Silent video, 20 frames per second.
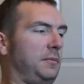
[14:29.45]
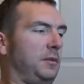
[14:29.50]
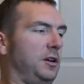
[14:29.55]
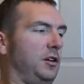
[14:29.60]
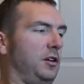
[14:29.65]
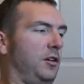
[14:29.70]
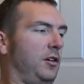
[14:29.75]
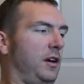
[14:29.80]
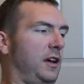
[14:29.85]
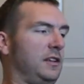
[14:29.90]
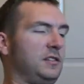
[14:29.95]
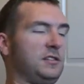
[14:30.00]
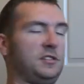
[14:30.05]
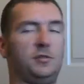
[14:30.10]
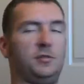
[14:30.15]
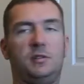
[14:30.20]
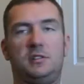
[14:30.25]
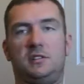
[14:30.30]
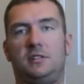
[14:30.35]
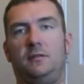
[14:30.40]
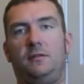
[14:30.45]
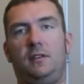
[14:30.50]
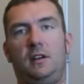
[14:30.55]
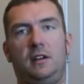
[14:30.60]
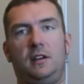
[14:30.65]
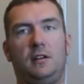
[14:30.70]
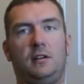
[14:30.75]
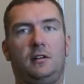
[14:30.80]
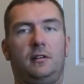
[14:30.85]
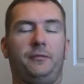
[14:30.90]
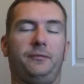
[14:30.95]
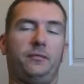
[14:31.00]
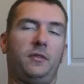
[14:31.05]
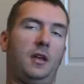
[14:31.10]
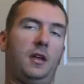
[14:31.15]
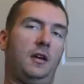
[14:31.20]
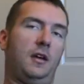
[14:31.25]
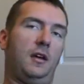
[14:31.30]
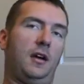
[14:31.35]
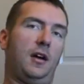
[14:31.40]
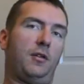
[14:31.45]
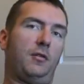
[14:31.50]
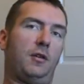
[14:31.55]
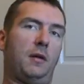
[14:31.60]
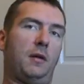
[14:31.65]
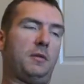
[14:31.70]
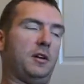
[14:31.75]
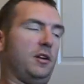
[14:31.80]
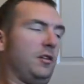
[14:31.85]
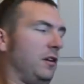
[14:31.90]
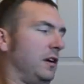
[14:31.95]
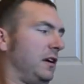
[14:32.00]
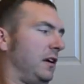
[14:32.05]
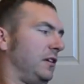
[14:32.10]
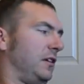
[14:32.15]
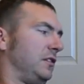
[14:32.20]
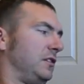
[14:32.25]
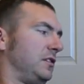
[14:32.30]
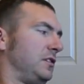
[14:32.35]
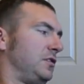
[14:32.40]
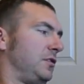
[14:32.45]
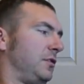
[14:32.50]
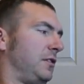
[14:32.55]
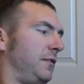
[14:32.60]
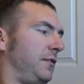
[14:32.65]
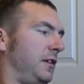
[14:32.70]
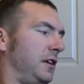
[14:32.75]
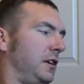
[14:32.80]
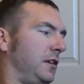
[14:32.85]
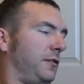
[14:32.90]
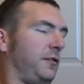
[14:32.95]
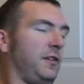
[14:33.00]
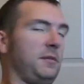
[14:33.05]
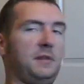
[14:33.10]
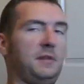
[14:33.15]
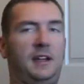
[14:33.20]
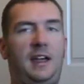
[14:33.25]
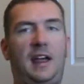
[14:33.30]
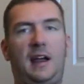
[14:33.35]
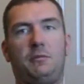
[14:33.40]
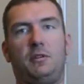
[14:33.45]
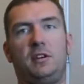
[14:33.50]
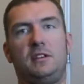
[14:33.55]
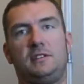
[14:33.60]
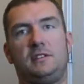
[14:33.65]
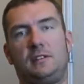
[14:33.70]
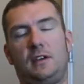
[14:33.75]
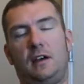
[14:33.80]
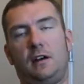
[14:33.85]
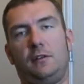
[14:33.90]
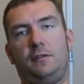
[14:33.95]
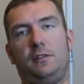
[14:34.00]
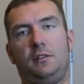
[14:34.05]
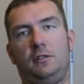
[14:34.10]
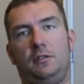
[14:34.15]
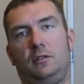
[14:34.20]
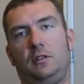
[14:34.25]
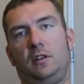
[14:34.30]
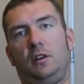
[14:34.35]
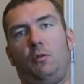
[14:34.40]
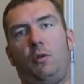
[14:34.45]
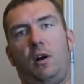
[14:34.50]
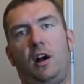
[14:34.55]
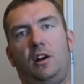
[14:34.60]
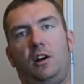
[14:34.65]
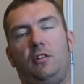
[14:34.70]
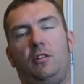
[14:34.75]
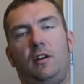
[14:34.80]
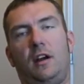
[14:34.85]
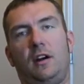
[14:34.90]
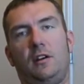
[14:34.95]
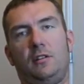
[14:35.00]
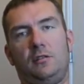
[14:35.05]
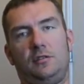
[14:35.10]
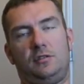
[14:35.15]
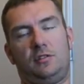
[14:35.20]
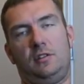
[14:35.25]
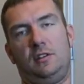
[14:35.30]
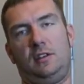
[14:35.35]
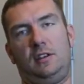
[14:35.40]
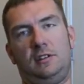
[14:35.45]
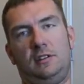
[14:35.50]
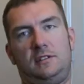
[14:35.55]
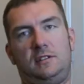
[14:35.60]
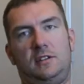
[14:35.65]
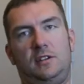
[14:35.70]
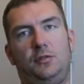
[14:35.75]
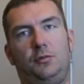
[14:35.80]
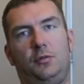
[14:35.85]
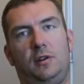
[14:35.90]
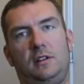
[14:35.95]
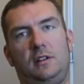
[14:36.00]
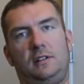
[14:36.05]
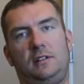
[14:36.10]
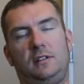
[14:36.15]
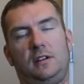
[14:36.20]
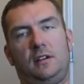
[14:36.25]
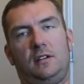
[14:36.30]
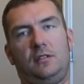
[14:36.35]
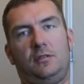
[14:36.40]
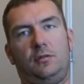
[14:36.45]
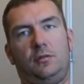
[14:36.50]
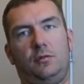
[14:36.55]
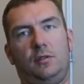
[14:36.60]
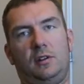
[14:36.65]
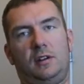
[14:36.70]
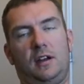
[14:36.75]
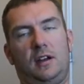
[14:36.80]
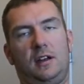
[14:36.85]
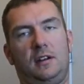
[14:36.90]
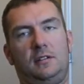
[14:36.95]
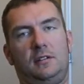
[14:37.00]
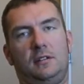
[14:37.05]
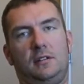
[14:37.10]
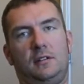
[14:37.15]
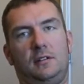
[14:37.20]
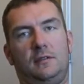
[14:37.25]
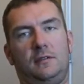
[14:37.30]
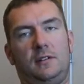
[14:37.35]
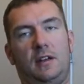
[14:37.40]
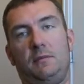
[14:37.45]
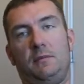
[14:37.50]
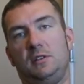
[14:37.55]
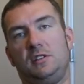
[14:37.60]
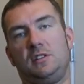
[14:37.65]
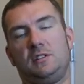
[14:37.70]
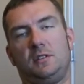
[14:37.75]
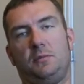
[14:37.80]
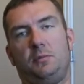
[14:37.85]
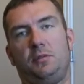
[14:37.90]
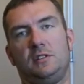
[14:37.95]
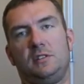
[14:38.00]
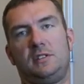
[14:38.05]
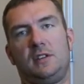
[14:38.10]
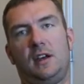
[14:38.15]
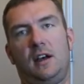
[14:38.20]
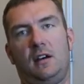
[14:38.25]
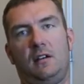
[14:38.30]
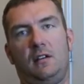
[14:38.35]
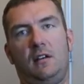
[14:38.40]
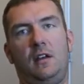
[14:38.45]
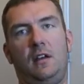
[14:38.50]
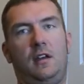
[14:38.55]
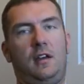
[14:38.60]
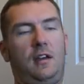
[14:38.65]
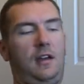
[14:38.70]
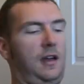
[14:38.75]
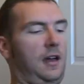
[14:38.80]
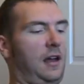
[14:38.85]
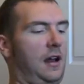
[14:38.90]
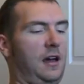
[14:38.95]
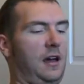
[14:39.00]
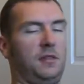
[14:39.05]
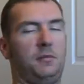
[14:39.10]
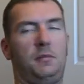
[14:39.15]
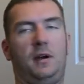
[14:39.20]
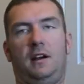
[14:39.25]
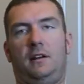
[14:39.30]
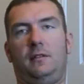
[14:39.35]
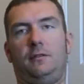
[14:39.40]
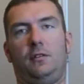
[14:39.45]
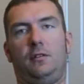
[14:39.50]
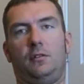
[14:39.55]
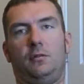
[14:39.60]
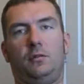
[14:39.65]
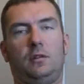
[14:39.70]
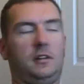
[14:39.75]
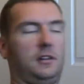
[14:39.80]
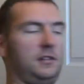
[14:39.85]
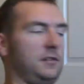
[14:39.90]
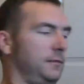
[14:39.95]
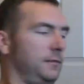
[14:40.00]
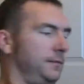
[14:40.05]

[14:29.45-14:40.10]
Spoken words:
I'm going to go ahead and switch the video, and I'm going to go ahead and do the video from the camera itself and do a little walk around so you can see what kind of images it puts out and how the microphone works.